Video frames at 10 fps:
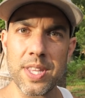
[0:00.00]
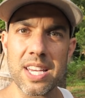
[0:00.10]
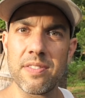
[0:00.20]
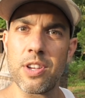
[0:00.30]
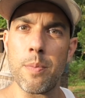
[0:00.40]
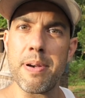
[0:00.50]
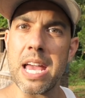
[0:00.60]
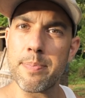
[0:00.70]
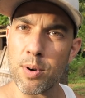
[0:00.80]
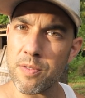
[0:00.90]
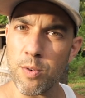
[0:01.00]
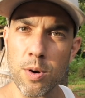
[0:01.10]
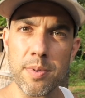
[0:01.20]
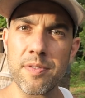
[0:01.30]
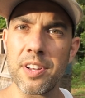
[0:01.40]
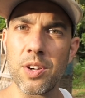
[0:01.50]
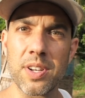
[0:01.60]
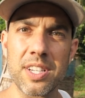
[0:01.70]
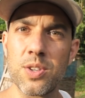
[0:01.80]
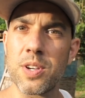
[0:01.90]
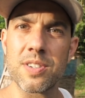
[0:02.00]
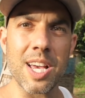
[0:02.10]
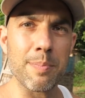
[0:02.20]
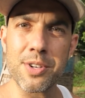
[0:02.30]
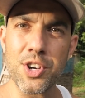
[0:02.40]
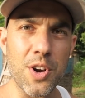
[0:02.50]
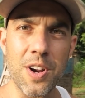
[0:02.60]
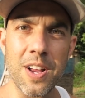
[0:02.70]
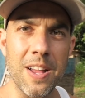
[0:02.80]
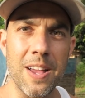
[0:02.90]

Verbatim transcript: and they give you a paper form to fill out and do your temperature.